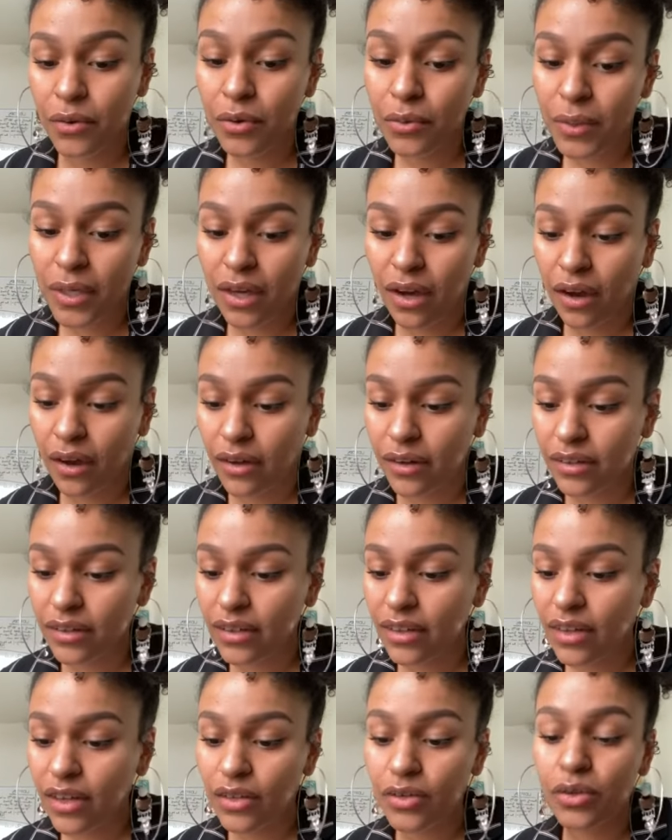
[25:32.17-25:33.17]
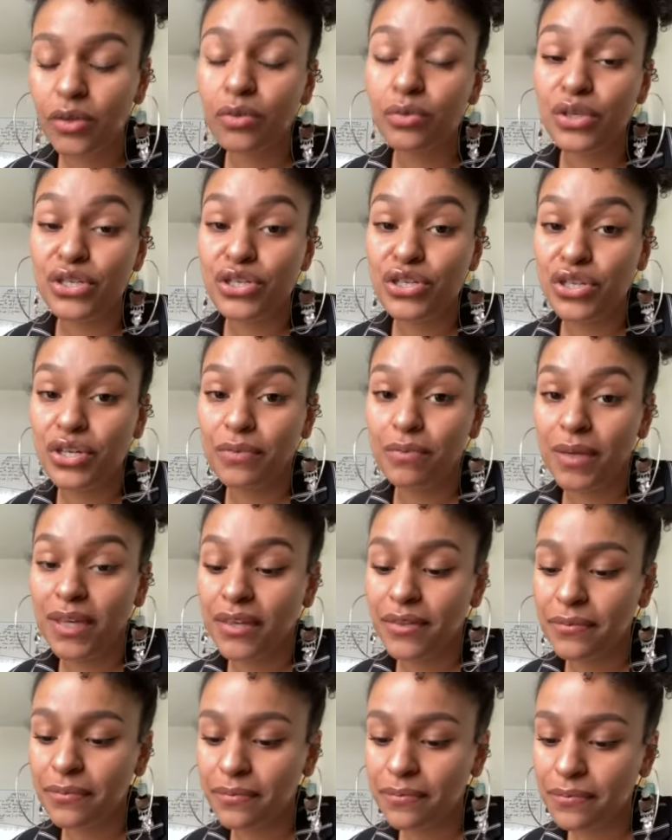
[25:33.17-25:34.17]
who we are, and who we should
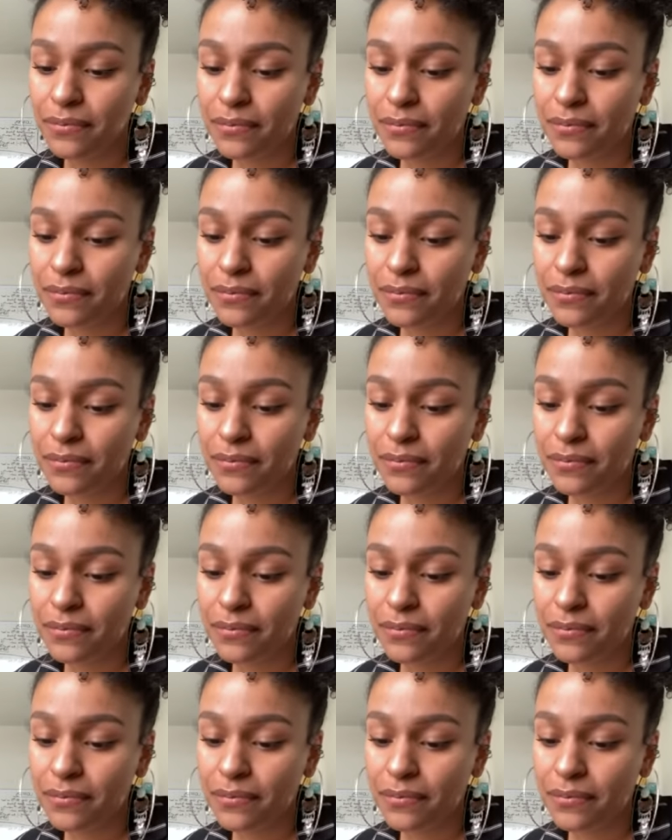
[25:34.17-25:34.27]
be.